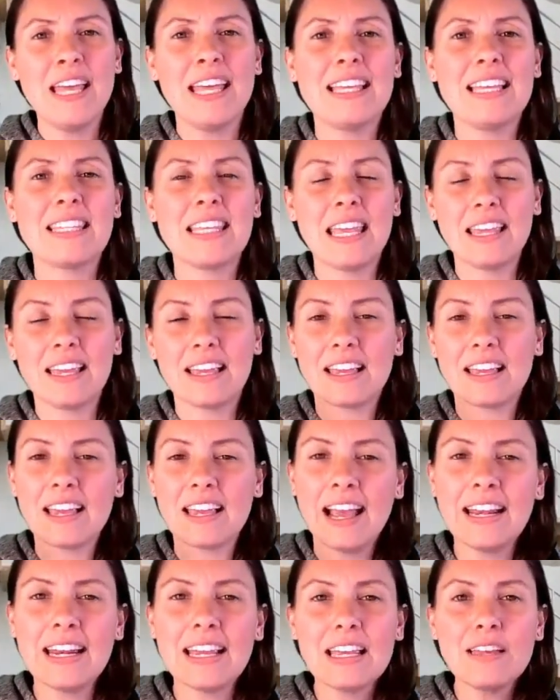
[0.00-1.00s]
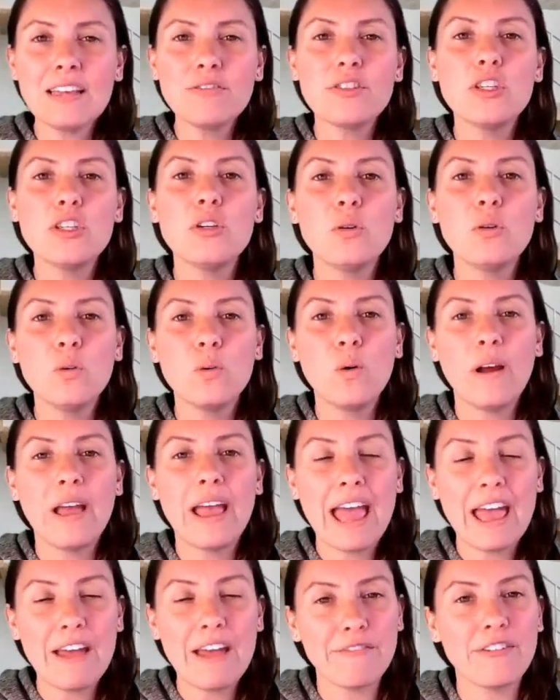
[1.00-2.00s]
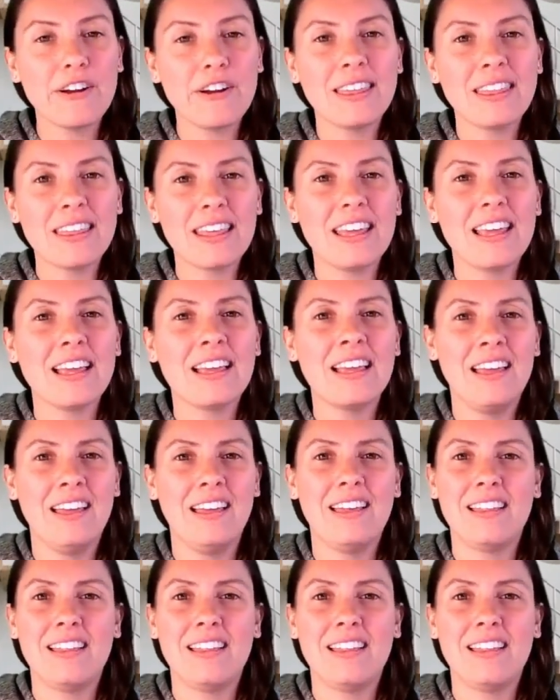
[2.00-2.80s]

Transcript: It kind of gives you everything,